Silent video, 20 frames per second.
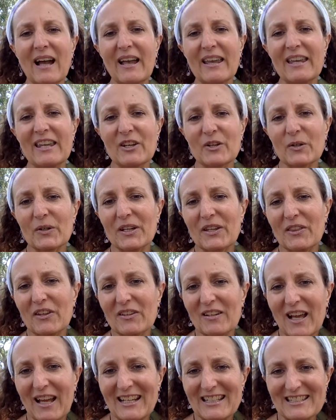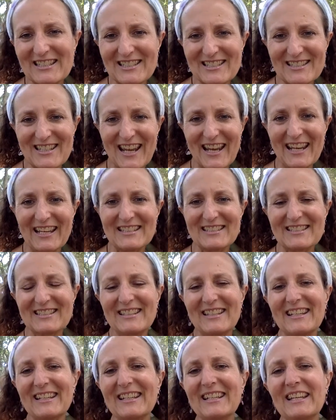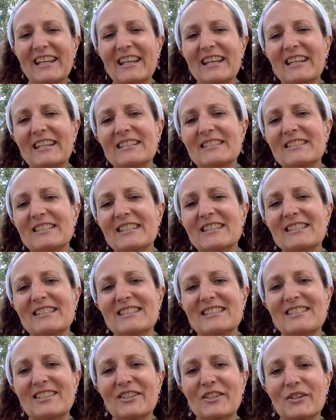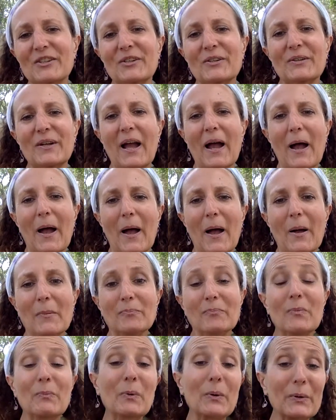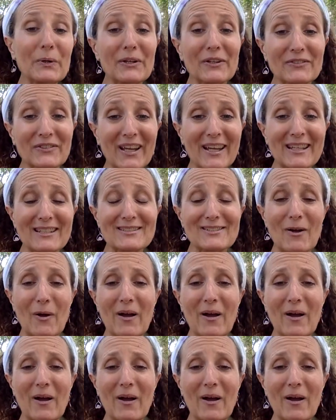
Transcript: Here in the United States, it is considered Memorial Day.